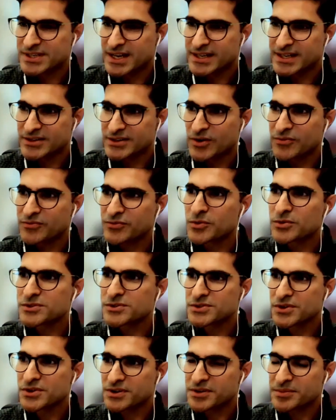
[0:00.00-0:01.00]
And of
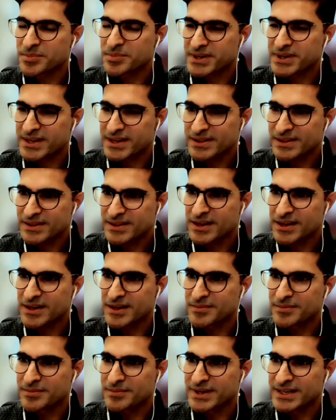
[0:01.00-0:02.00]
course, Dr. Patel
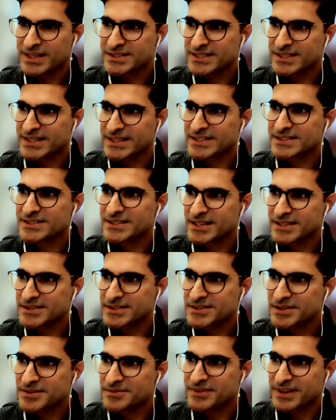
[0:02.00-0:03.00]
brings an
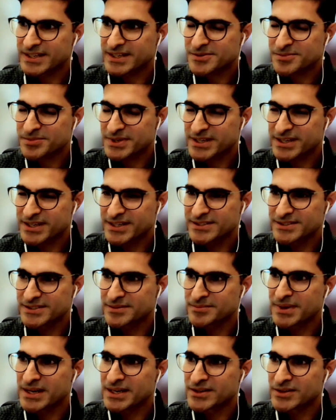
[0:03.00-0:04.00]
extensive expertise
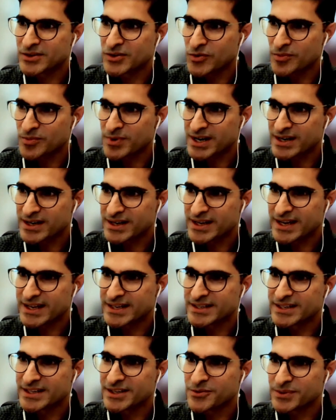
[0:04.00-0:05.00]
in melanoma
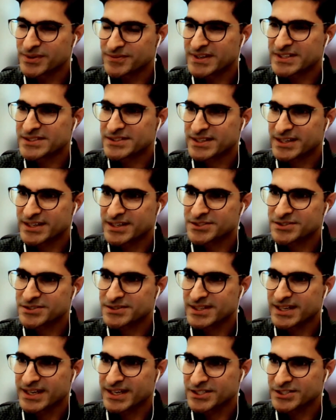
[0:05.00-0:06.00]
and new
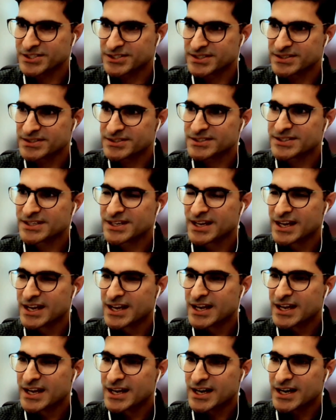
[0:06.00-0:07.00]
investigational agents,
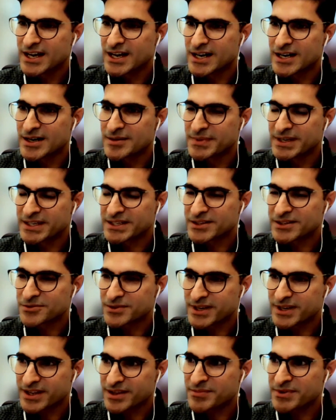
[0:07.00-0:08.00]

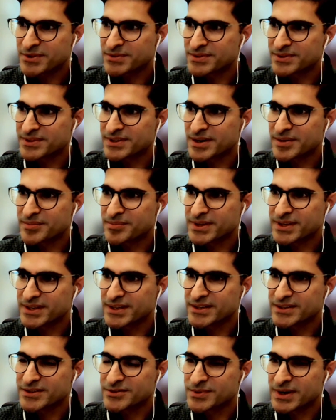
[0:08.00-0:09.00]
including
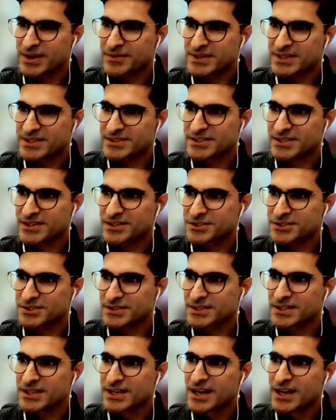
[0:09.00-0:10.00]
immunotherapy, to our
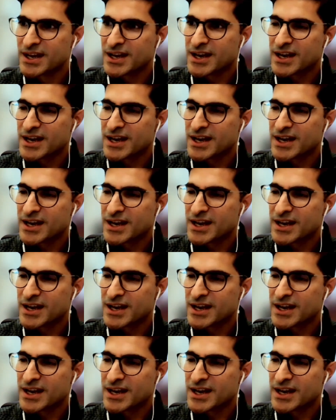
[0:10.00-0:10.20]
discussion.